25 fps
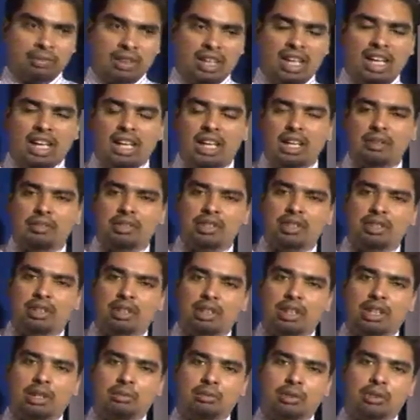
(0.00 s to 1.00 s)
I have a
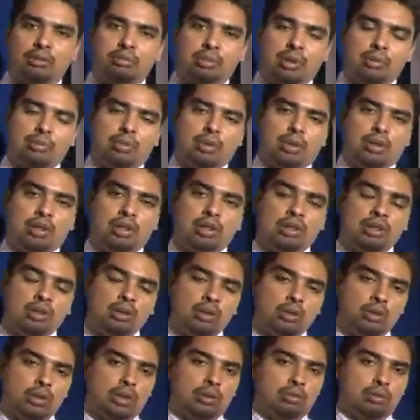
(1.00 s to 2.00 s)
certain number of people
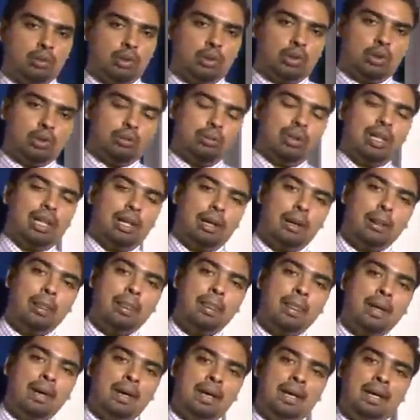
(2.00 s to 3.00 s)
who report to me.
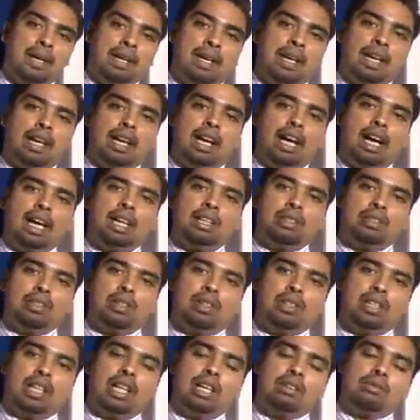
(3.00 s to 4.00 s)
I do
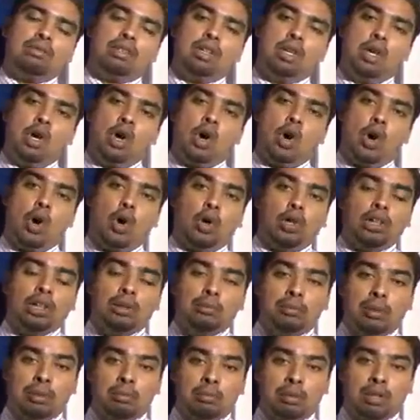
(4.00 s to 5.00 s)
not have all
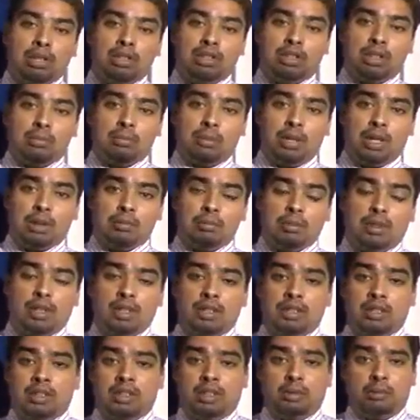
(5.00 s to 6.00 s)
the people in the
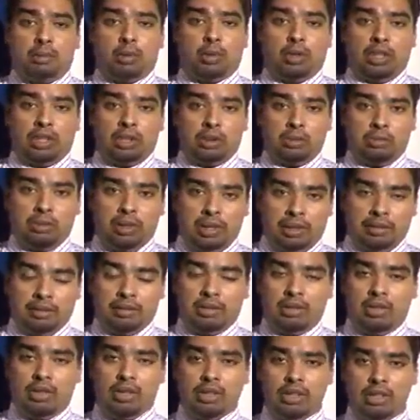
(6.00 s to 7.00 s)
department reporting to me,
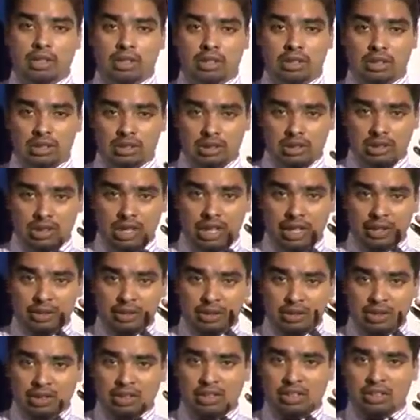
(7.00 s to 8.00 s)
or I
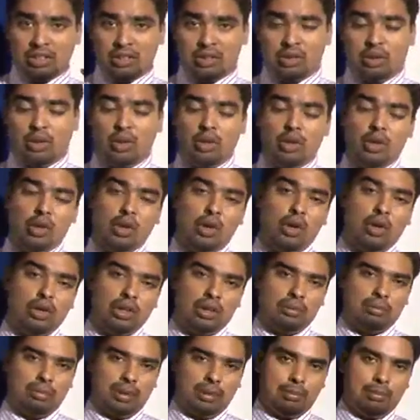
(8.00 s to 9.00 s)
do not control
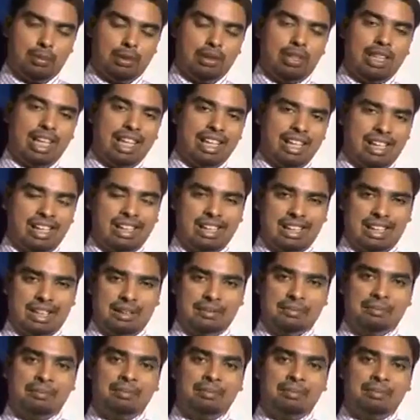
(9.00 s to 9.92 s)
all the people directly.